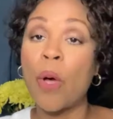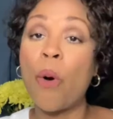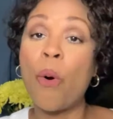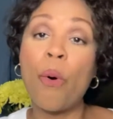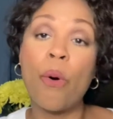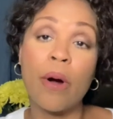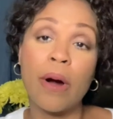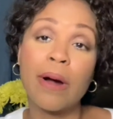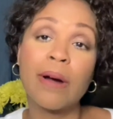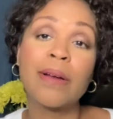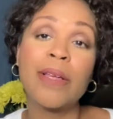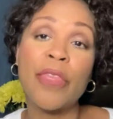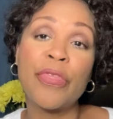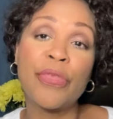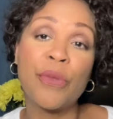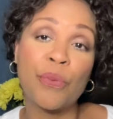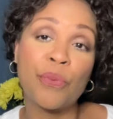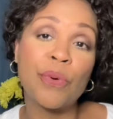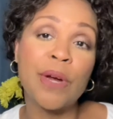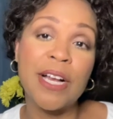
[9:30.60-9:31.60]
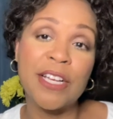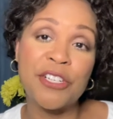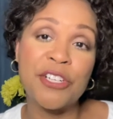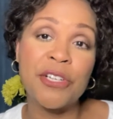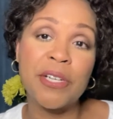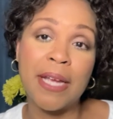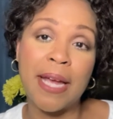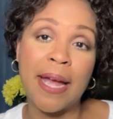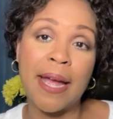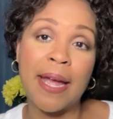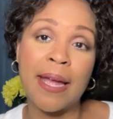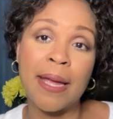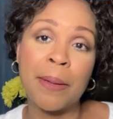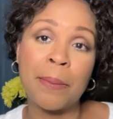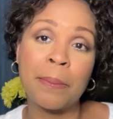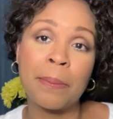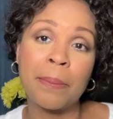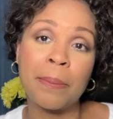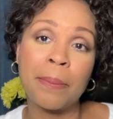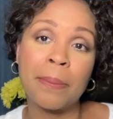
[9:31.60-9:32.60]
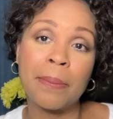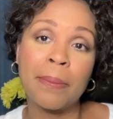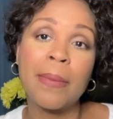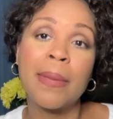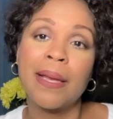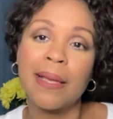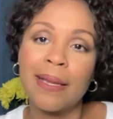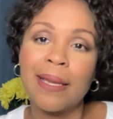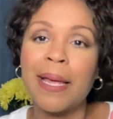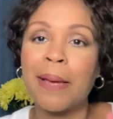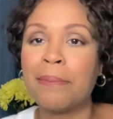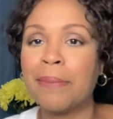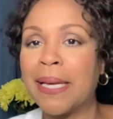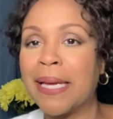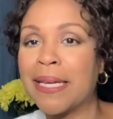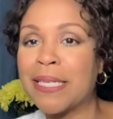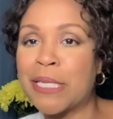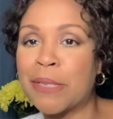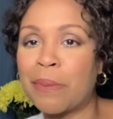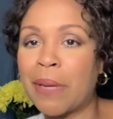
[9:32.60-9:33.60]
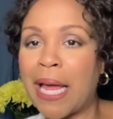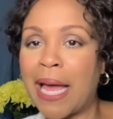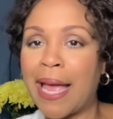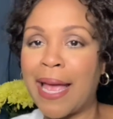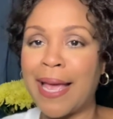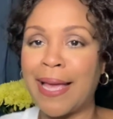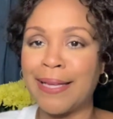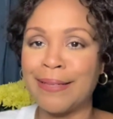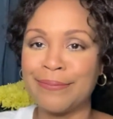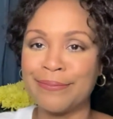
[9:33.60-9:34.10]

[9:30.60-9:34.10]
or the rush game. Let me explain.